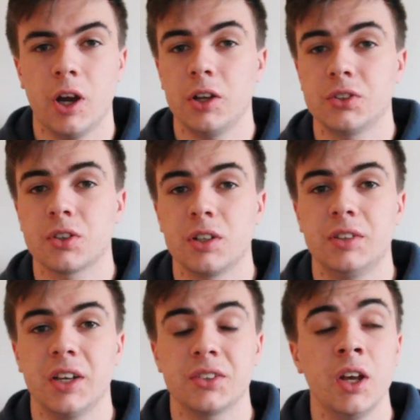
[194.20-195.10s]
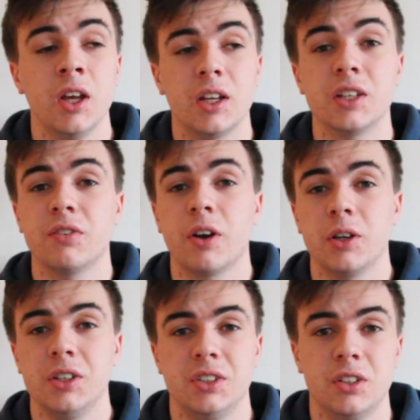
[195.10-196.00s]
I just got a text, then it's
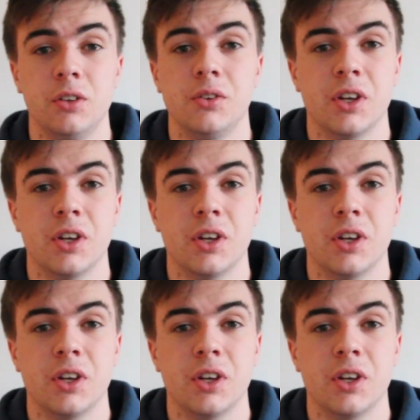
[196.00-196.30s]
very easy to do